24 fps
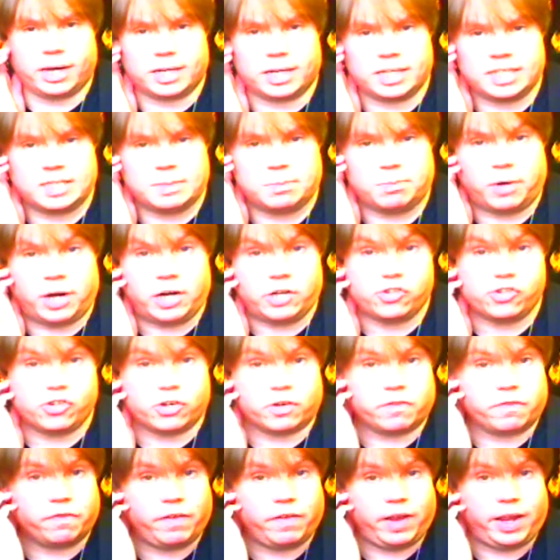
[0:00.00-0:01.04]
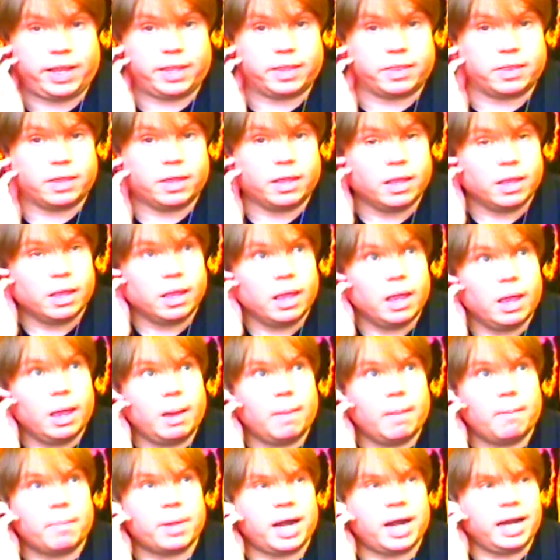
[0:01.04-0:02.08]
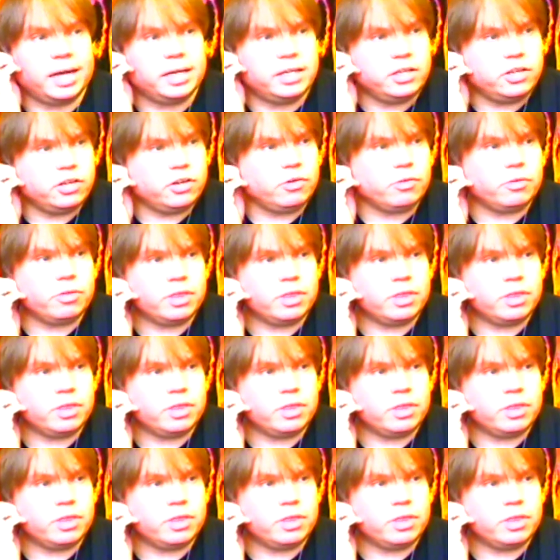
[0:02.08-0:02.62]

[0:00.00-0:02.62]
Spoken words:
express your faith. But I do